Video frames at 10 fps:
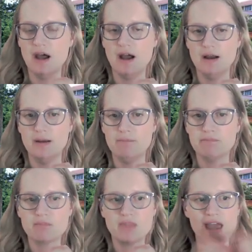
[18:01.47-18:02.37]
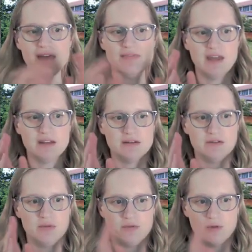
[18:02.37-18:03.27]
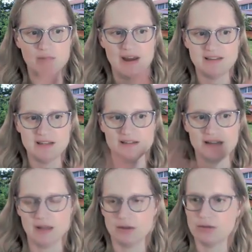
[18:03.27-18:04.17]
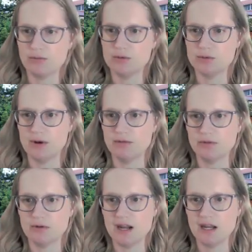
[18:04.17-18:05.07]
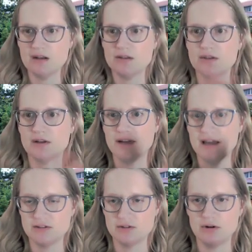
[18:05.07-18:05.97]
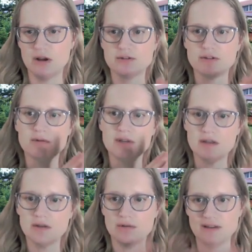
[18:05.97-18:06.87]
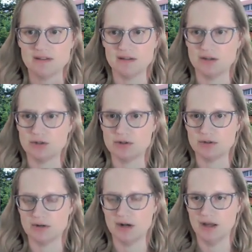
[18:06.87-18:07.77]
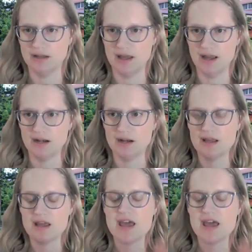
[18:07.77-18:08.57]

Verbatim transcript: And then for rising 10th through 12th grade, the classes are also either residential or online.